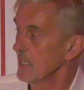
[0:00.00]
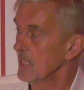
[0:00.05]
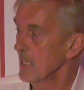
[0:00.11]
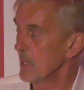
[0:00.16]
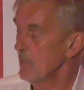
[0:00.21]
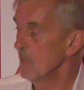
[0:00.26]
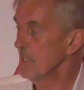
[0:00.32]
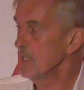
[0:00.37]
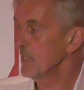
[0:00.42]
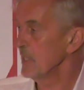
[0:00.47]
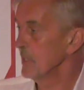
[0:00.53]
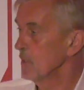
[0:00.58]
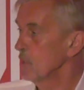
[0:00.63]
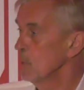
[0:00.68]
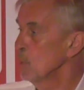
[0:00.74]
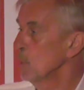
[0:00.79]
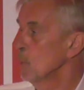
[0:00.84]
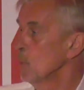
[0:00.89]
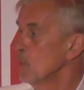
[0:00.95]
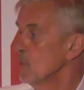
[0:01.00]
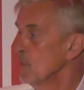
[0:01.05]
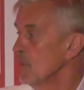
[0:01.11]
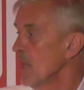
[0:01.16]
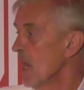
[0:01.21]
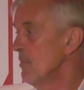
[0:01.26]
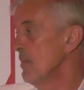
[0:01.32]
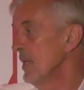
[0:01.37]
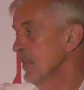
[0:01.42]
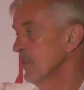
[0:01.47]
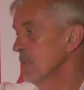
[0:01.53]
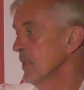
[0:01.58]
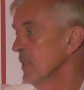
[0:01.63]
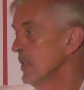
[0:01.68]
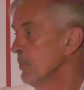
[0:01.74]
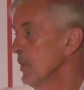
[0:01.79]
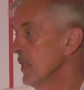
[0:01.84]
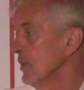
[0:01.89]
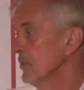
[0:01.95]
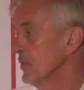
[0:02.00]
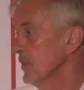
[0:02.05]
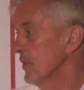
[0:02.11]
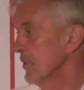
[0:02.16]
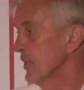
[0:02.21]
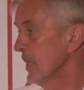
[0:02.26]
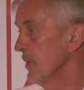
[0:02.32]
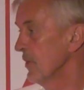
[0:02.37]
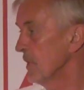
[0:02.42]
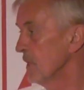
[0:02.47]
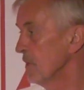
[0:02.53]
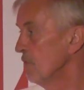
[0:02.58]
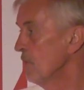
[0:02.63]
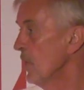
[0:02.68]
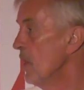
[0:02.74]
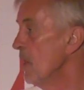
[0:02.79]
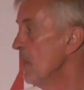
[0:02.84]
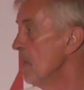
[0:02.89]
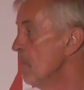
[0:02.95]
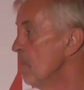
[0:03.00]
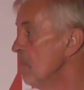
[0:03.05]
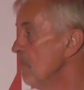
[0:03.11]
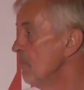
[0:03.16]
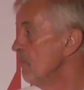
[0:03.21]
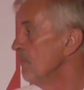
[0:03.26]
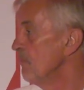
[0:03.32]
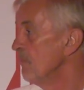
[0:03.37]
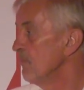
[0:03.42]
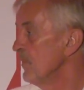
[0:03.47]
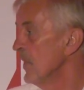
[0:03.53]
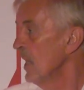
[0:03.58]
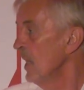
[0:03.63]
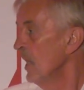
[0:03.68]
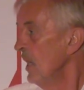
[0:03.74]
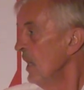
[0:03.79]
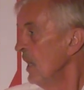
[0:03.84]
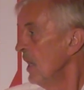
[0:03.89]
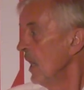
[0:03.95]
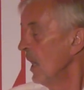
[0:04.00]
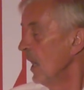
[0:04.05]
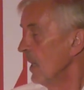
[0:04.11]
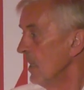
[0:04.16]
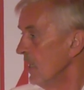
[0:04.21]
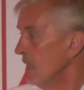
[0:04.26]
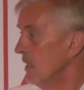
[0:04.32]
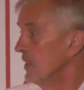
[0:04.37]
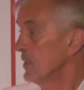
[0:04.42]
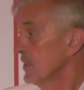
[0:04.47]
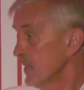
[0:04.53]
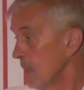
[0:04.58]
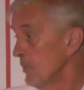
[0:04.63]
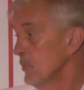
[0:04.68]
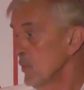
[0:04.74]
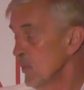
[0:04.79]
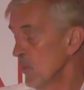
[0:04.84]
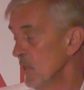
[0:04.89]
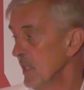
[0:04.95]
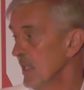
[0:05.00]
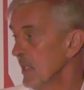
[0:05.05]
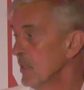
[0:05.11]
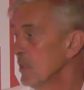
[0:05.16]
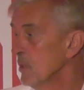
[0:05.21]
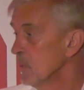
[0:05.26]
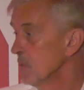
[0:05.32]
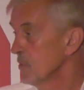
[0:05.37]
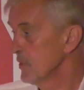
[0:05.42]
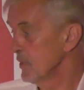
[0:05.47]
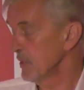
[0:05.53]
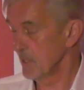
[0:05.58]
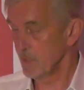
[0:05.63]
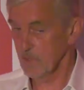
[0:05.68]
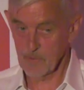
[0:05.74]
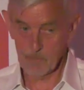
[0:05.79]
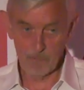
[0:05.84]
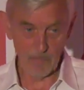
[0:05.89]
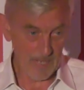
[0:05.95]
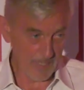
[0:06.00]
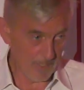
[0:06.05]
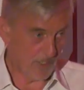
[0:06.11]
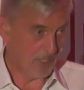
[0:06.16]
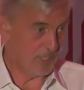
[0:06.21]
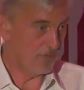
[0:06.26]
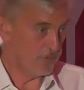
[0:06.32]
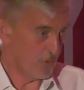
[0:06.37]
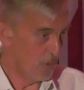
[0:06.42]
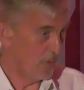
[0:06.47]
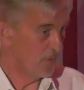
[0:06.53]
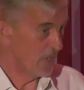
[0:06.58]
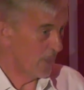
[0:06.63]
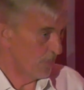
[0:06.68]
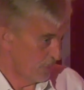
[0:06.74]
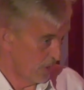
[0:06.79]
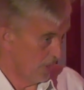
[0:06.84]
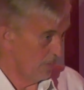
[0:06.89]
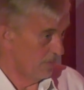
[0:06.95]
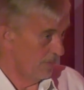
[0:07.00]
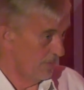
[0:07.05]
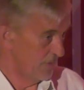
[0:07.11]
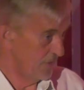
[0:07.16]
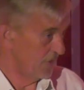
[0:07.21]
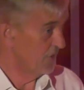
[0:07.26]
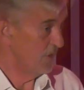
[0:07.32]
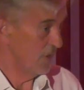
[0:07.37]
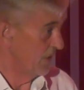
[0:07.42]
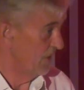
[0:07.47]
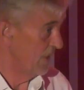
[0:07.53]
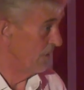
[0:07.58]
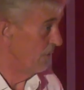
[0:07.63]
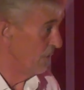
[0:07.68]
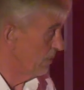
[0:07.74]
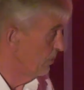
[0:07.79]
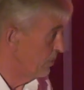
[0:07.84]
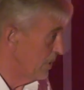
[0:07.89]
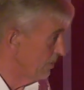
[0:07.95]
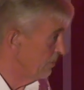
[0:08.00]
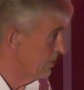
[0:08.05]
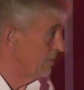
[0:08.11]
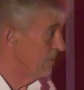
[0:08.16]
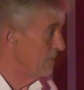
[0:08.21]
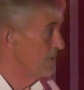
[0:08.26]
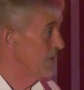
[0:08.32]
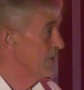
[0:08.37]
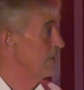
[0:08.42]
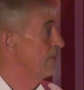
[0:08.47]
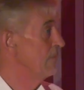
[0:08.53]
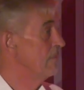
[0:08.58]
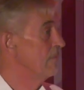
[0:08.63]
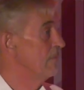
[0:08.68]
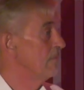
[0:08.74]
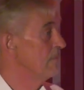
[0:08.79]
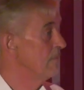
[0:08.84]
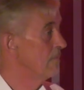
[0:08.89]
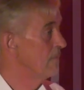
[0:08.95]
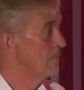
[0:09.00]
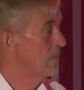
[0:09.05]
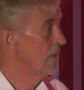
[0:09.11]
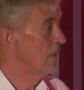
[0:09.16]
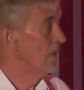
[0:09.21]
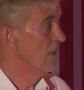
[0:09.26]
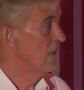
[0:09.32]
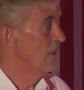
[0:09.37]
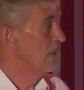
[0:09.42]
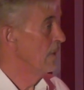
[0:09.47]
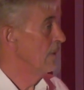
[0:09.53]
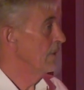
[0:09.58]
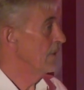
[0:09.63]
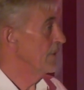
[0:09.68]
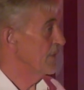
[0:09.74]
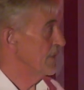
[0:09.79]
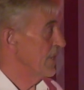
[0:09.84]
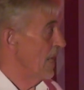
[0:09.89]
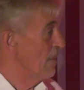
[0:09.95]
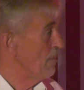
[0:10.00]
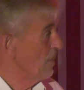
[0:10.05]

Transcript: implicit in the tools, the diametrically opposed to the theory of the firm. I learnt subsequently, of course, that the manager's view of their problems was not their real problems. It's their